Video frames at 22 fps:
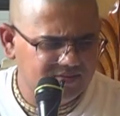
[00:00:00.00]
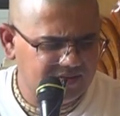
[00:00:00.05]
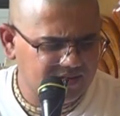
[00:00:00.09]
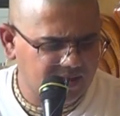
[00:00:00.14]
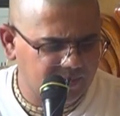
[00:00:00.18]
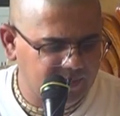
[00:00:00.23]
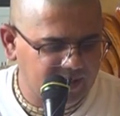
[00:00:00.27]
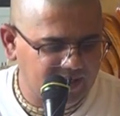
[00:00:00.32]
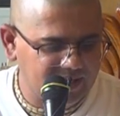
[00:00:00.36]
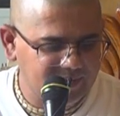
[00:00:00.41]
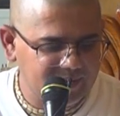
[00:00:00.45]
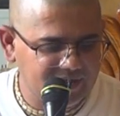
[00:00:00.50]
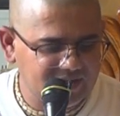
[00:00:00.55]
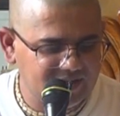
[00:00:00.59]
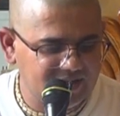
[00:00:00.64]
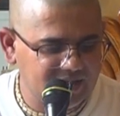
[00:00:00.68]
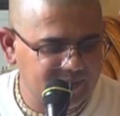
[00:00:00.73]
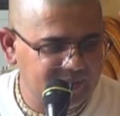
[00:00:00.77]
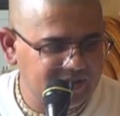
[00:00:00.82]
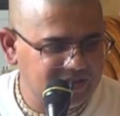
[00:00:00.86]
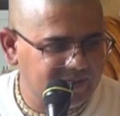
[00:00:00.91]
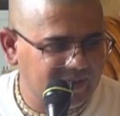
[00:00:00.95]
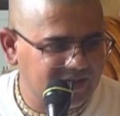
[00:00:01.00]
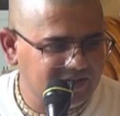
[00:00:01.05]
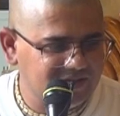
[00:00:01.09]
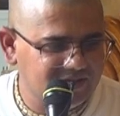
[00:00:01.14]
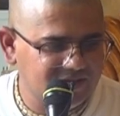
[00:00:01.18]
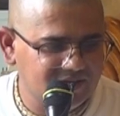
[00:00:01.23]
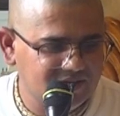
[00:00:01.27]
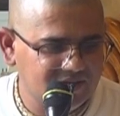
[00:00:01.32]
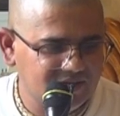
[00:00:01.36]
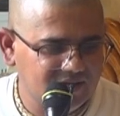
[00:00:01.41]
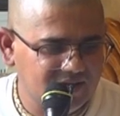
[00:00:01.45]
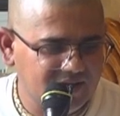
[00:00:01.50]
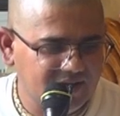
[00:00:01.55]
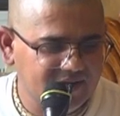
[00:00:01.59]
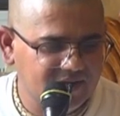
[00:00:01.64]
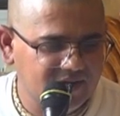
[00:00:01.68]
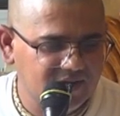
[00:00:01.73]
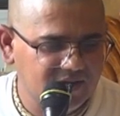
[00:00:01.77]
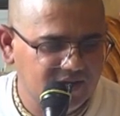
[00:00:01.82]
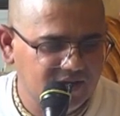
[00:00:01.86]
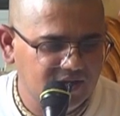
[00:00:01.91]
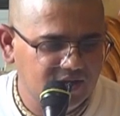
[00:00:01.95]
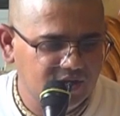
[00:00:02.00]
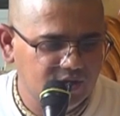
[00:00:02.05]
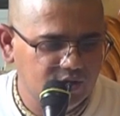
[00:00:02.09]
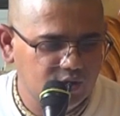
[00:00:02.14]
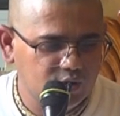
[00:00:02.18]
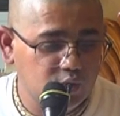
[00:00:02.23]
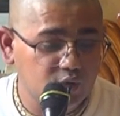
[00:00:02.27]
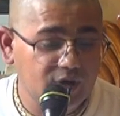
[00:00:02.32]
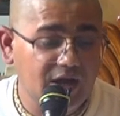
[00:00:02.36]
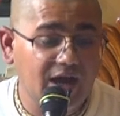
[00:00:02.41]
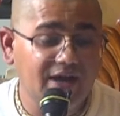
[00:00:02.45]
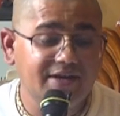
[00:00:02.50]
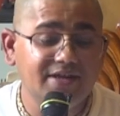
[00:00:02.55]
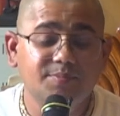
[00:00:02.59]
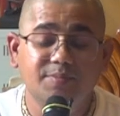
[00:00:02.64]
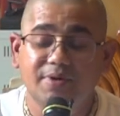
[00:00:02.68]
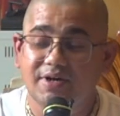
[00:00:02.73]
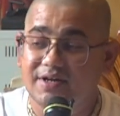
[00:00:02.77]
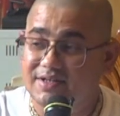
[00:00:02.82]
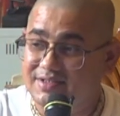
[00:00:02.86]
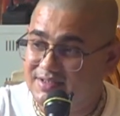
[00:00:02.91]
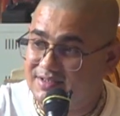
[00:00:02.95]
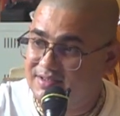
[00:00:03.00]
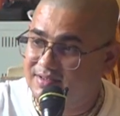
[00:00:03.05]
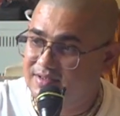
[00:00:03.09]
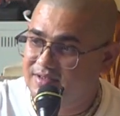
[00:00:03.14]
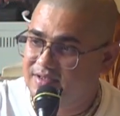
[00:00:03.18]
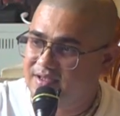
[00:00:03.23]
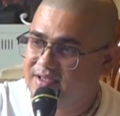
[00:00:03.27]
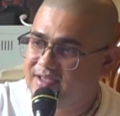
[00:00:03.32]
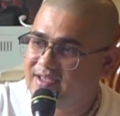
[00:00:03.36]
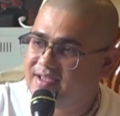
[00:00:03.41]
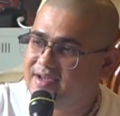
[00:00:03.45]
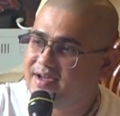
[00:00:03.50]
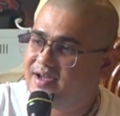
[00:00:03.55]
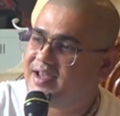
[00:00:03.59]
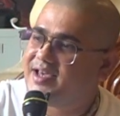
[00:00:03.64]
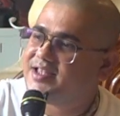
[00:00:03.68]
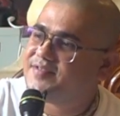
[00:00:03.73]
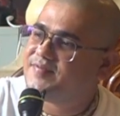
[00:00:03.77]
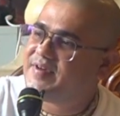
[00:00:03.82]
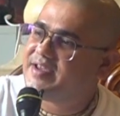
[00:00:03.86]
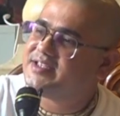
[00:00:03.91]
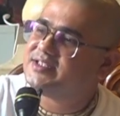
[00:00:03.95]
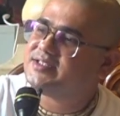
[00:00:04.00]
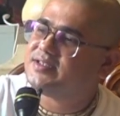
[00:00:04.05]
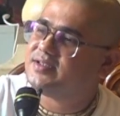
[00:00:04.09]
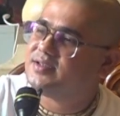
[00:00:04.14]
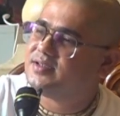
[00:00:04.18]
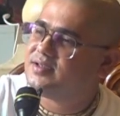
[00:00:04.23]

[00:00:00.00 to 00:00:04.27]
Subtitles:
the bird name is mentioned, like kurari birds. Eagle are very,